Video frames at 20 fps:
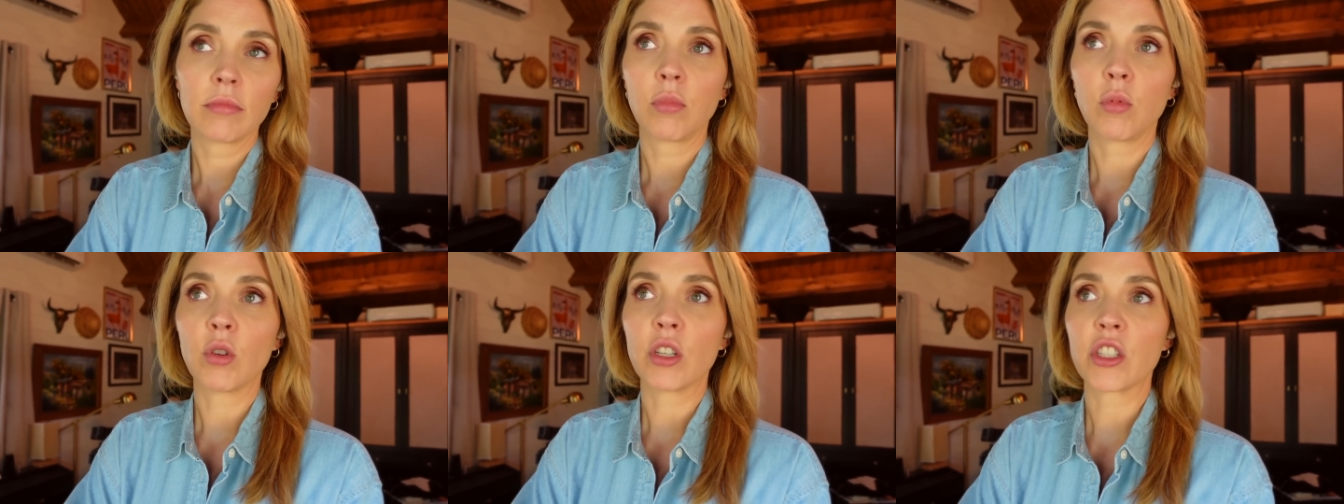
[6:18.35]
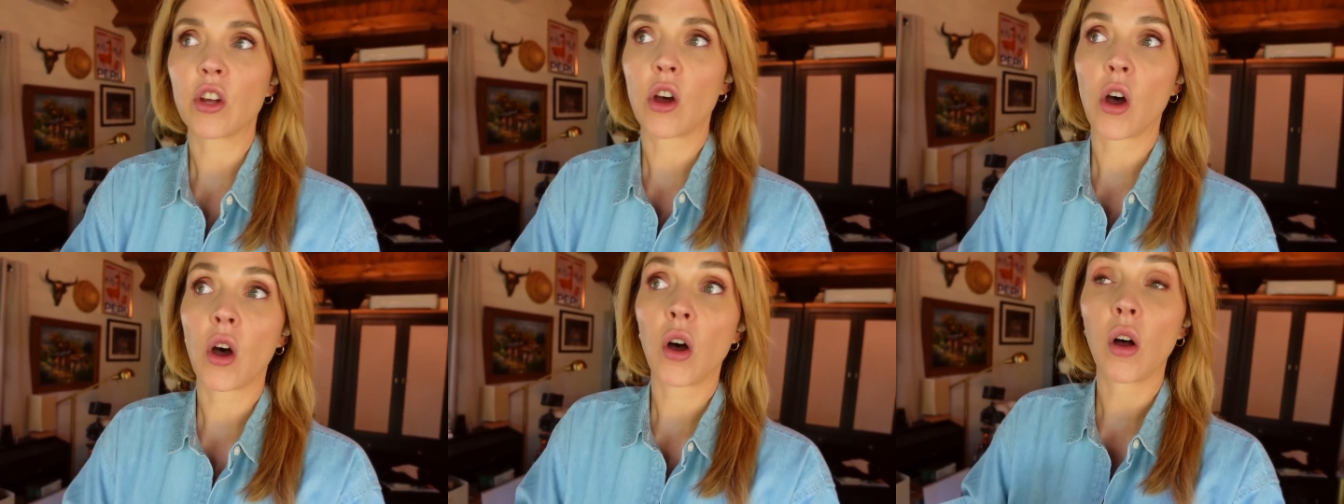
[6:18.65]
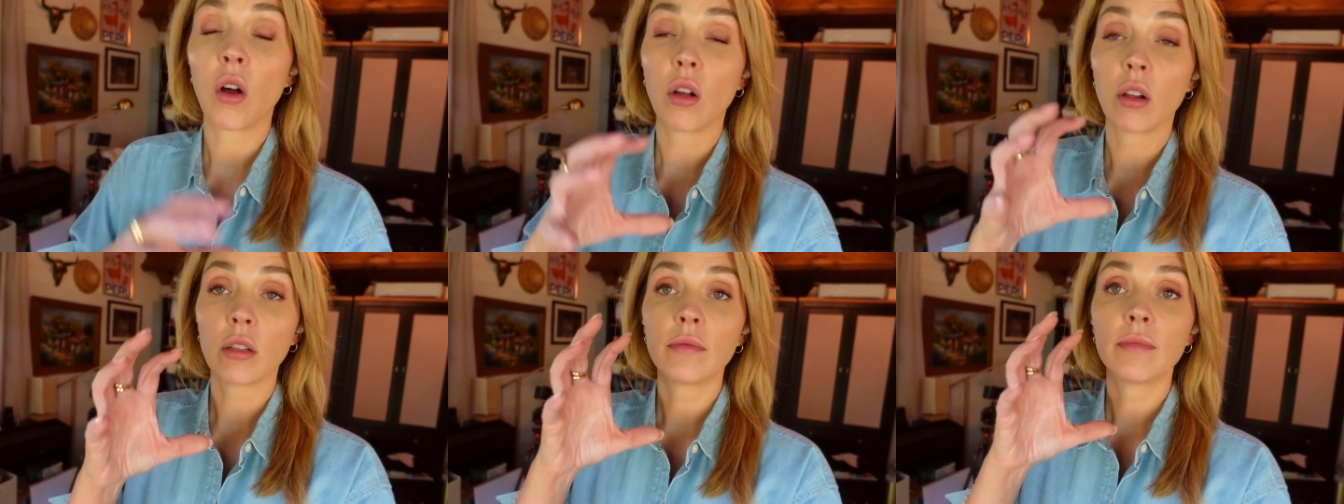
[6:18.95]
was
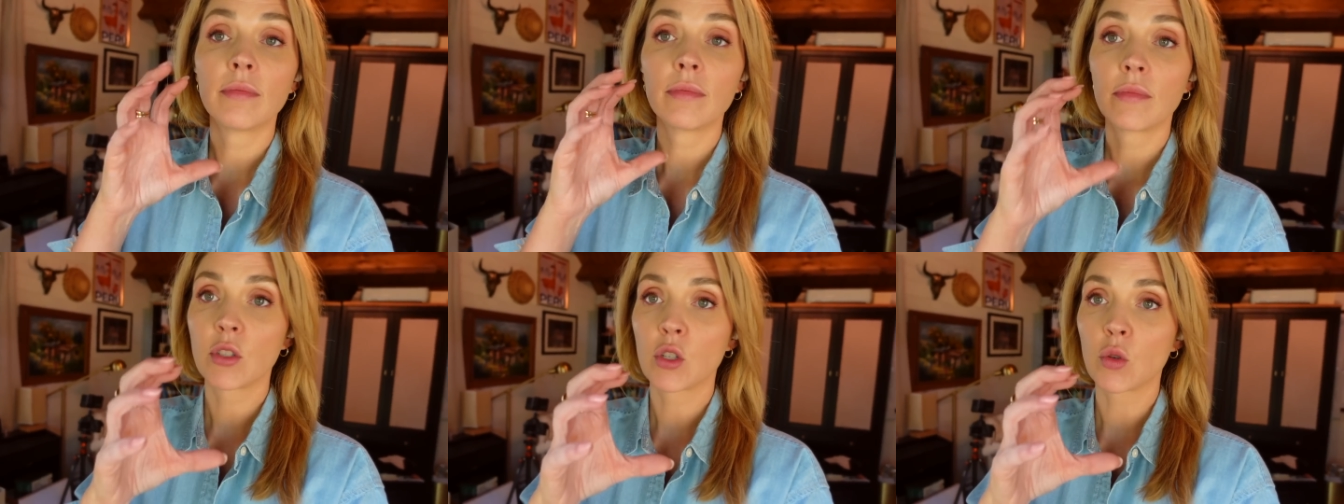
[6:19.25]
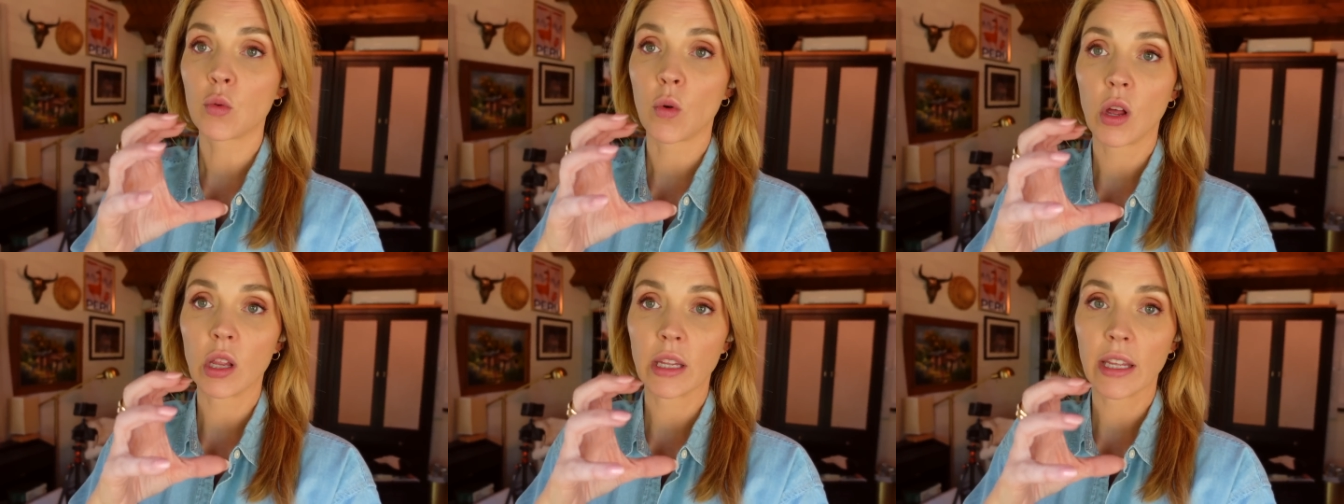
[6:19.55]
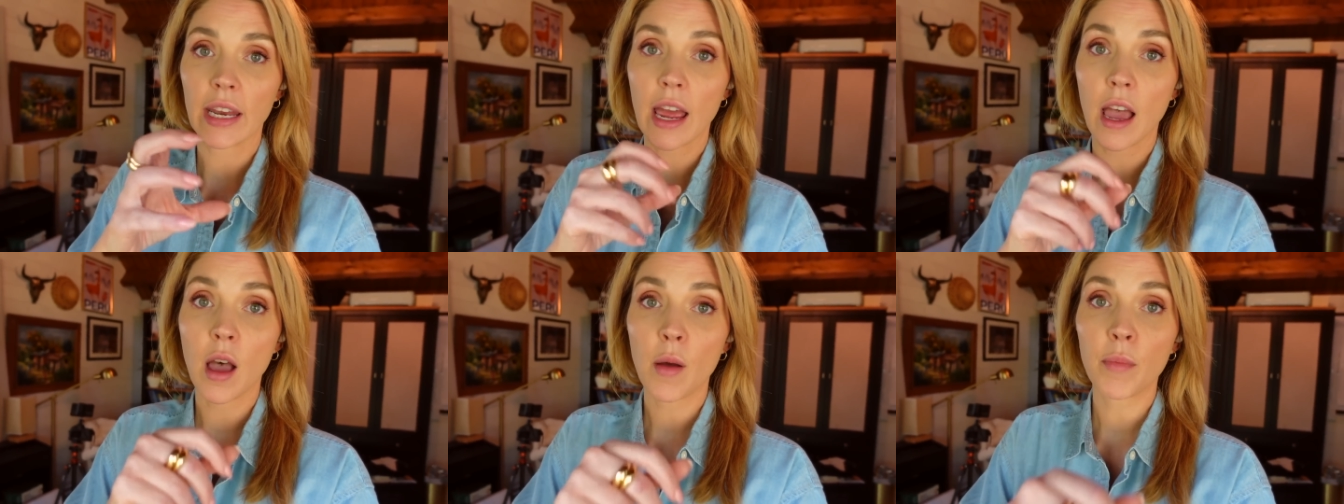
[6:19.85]
all
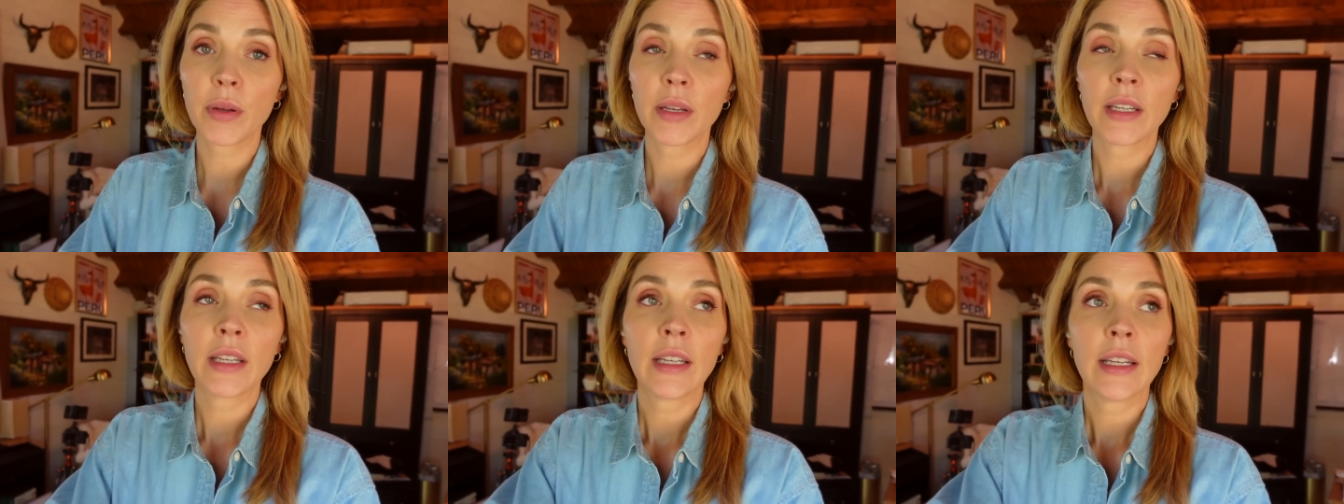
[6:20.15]
swollen up.